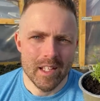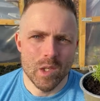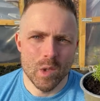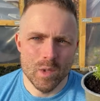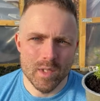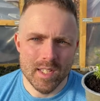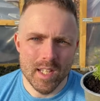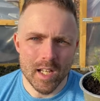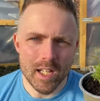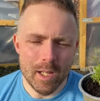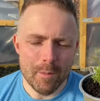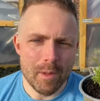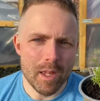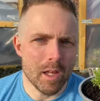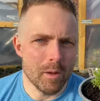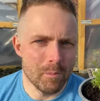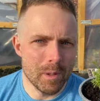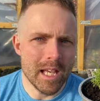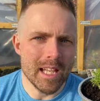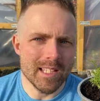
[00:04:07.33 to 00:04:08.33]
You'll certainly be
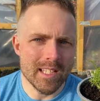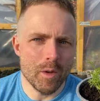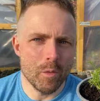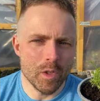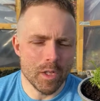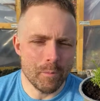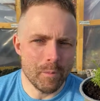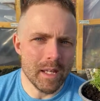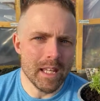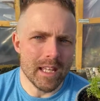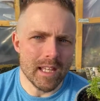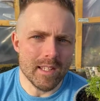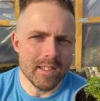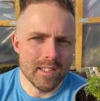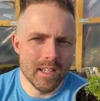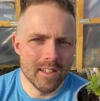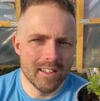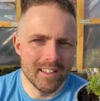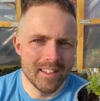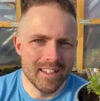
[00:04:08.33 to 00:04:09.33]
competing with the
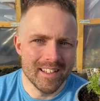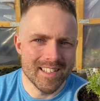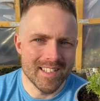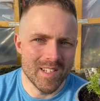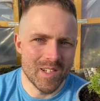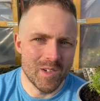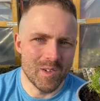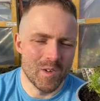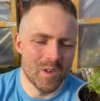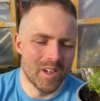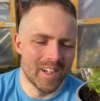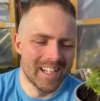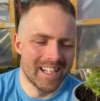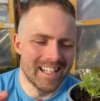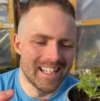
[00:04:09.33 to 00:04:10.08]
bees to